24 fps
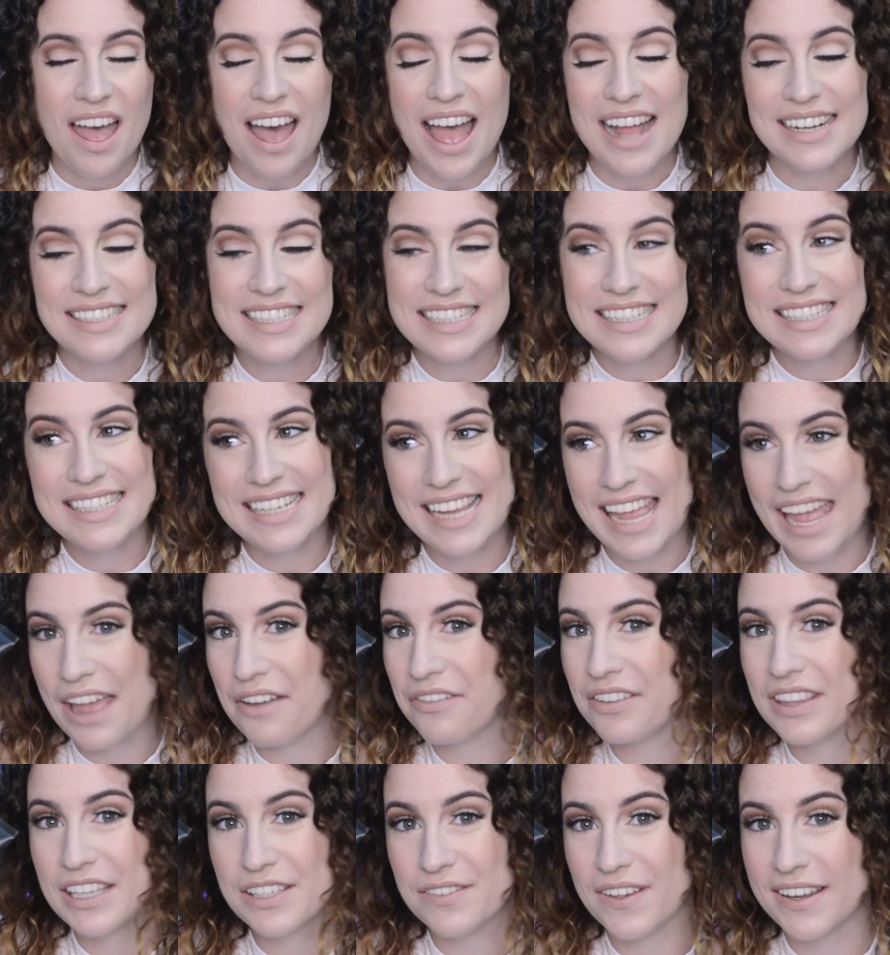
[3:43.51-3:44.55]
I didn't
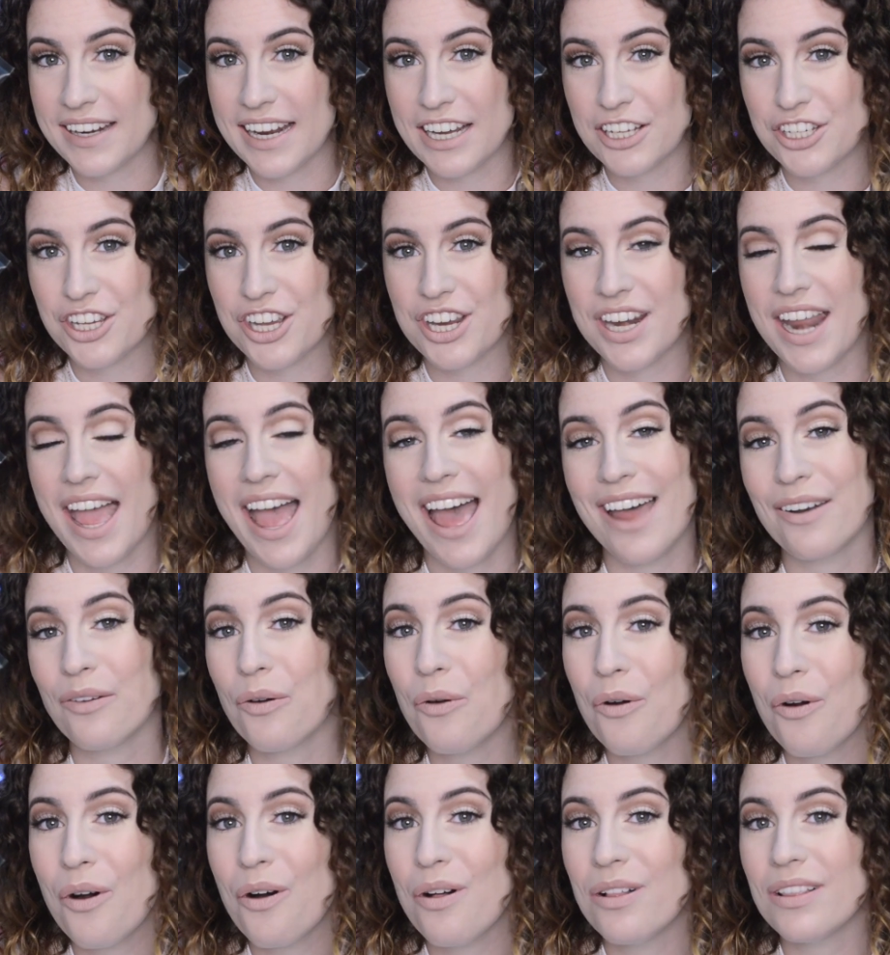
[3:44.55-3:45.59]
care for this foundation at
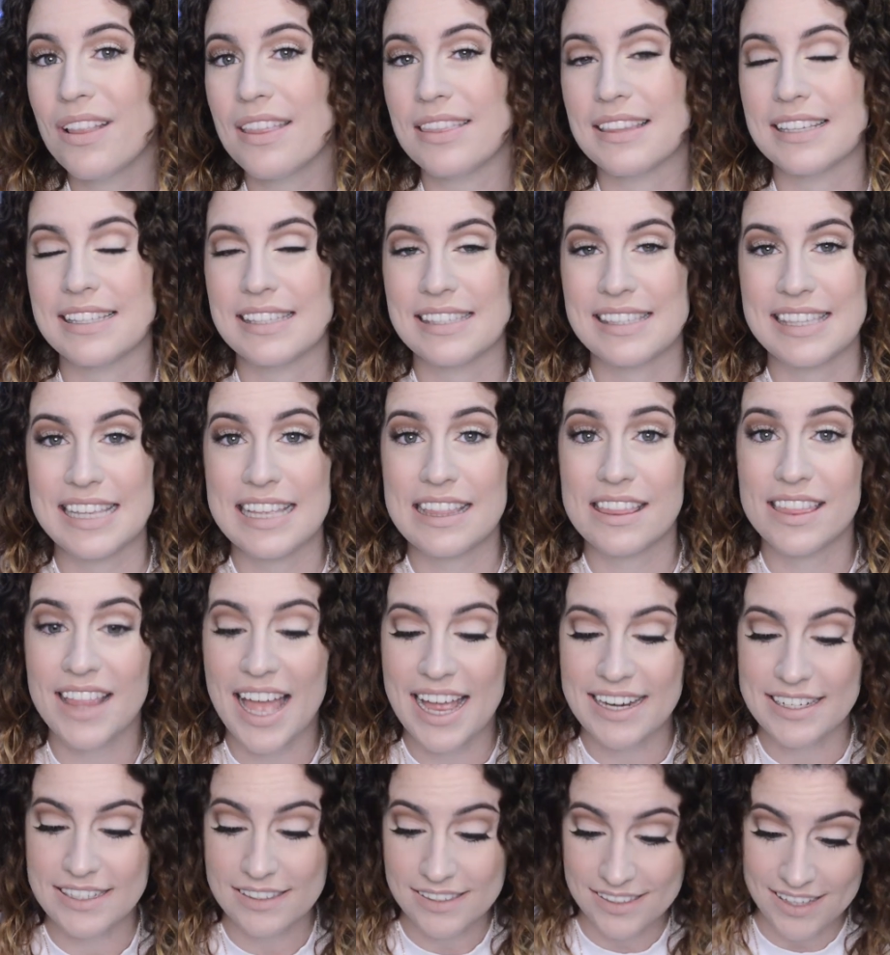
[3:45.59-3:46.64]
all. This is the
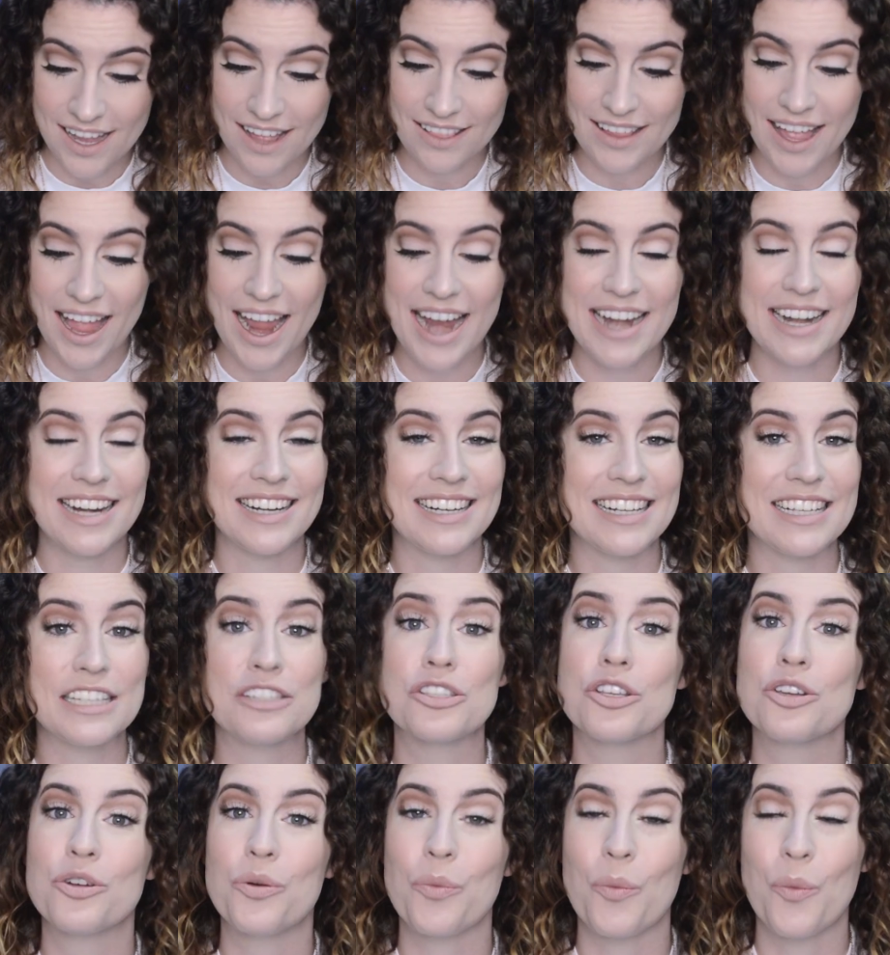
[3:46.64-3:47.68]
lightest color, and it
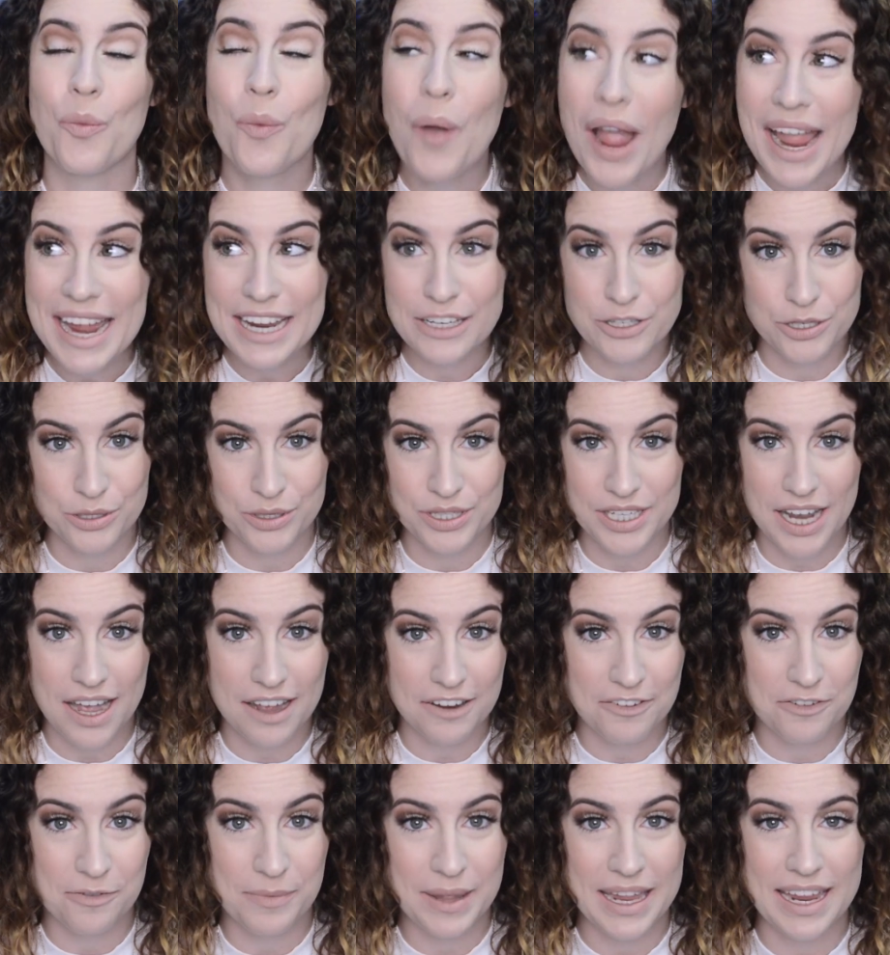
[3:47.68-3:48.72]
is way too
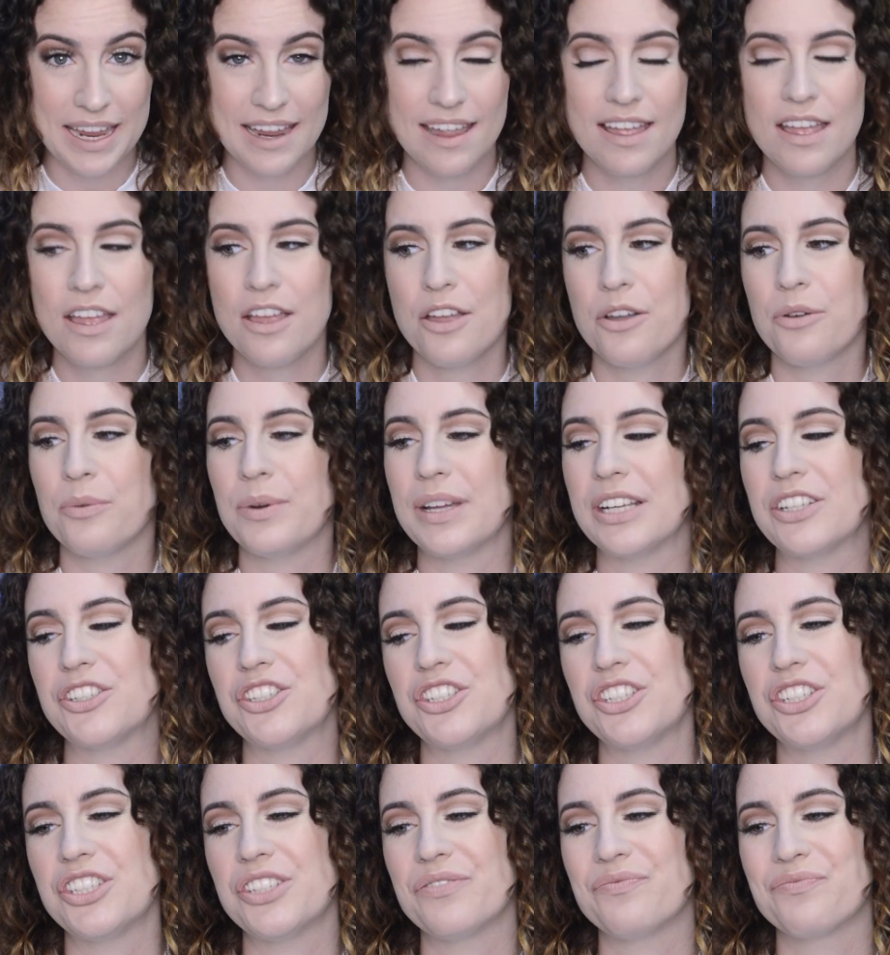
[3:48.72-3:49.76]
dark for me,
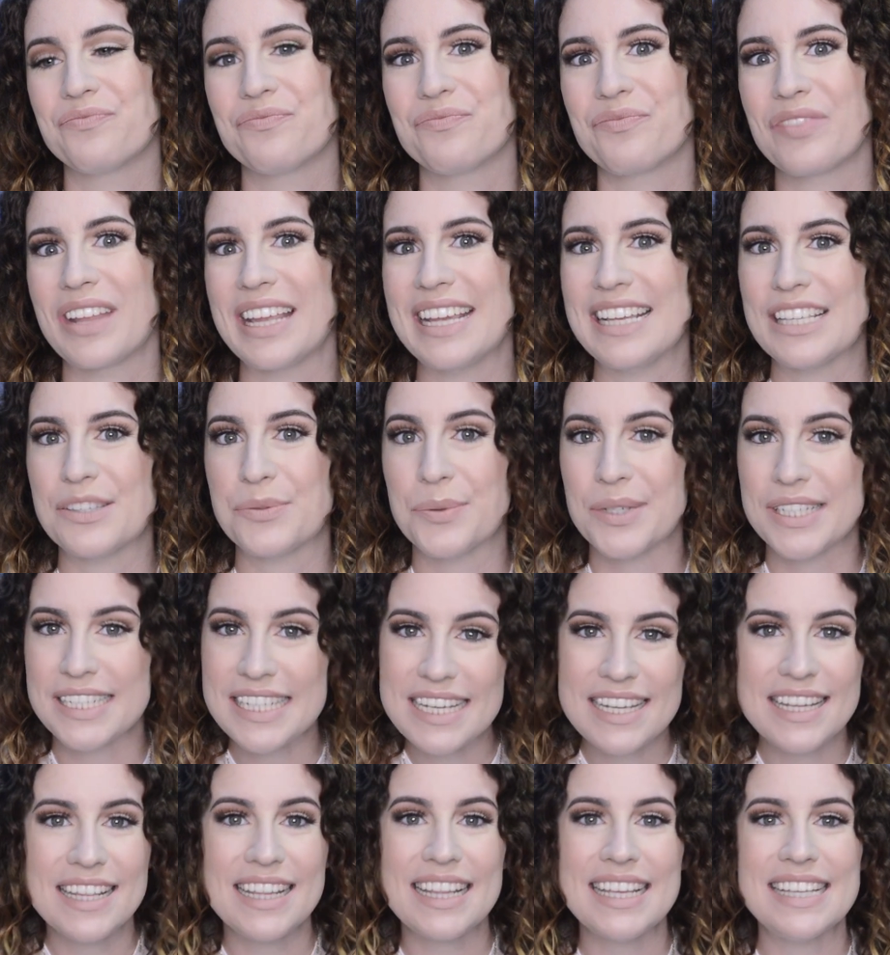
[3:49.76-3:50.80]
which is
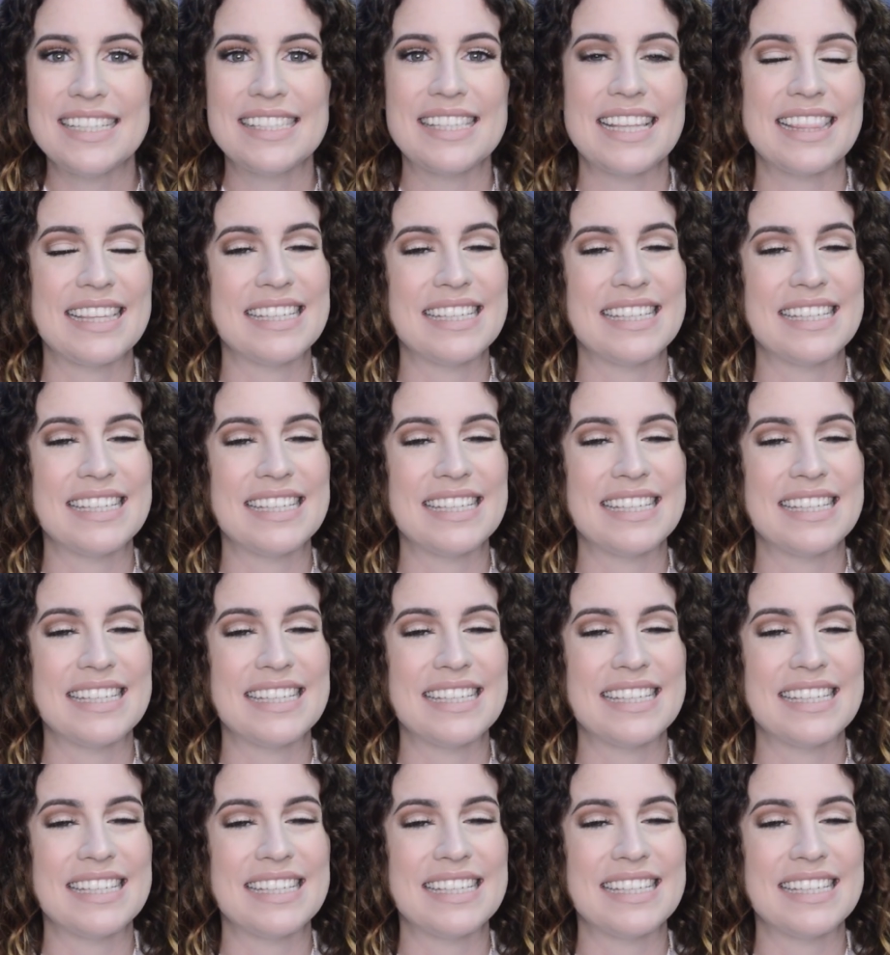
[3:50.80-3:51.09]
ridiculous.